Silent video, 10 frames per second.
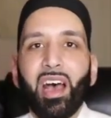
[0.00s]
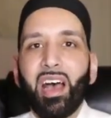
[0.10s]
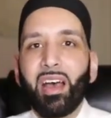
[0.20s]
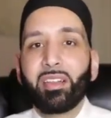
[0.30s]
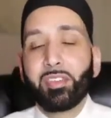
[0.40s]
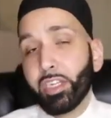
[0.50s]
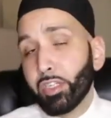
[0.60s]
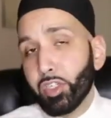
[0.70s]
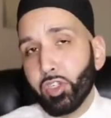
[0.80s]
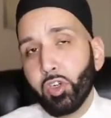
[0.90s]
Uh, to
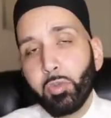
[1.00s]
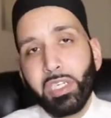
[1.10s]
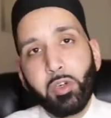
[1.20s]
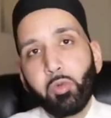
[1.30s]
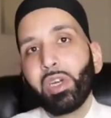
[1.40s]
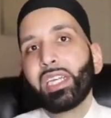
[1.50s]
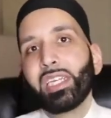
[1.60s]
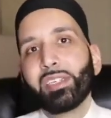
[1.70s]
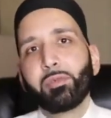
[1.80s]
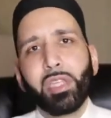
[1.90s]
consume and to
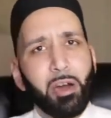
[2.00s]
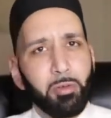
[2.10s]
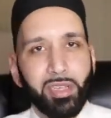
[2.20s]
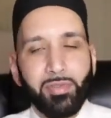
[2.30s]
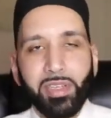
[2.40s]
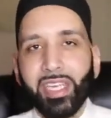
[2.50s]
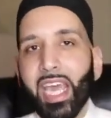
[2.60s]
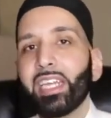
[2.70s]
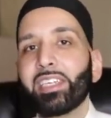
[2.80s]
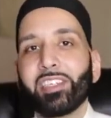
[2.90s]
witness without really feeling
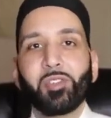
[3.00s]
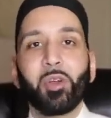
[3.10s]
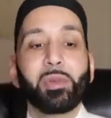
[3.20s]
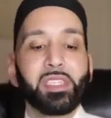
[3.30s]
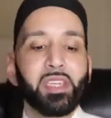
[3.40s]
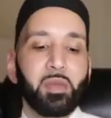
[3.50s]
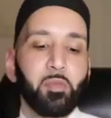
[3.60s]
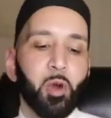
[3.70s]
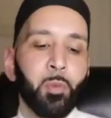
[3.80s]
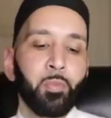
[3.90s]
any disturbance
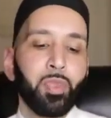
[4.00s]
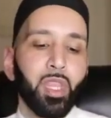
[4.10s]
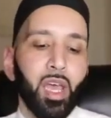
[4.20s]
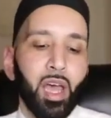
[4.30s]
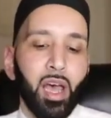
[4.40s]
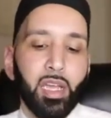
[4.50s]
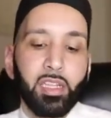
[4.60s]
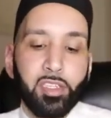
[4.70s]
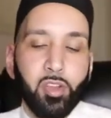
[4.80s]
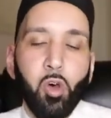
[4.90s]
anymore uh,
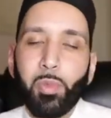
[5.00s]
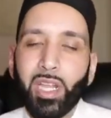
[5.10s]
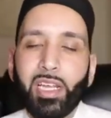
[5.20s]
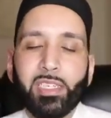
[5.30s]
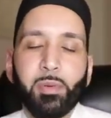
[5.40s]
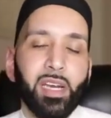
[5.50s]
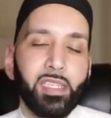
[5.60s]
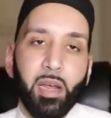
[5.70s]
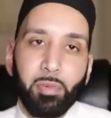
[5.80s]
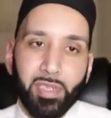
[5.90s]
in the soul, may Allah
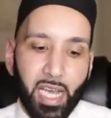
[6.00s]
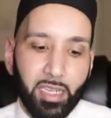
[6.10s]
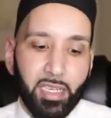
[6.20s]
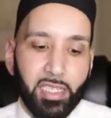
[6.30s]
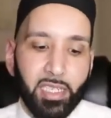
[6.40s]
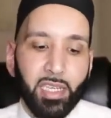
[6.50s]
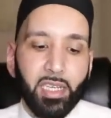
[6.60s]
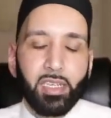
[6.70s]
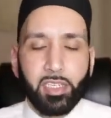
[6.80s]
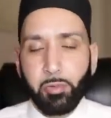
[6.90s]
subhanahu wa ta'ala protect us.
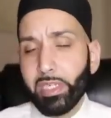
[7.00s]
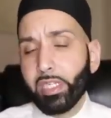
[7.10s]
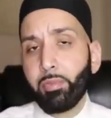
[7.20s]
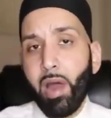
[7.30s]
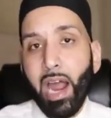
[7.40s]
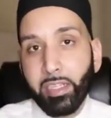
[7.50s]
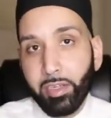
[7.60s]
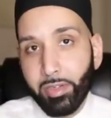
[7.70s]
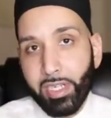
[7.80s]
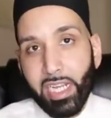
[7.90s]
So what's the
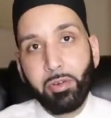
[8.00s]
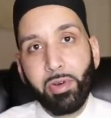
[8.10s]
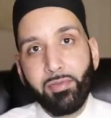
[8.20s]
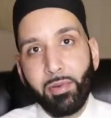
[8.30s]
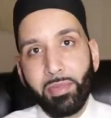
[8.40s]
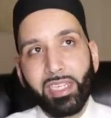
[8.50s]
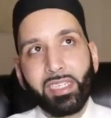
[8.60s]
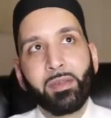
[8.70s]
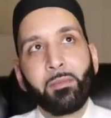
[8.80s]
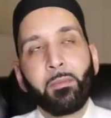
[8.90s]
practical takeaway from
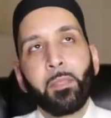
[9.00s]
this?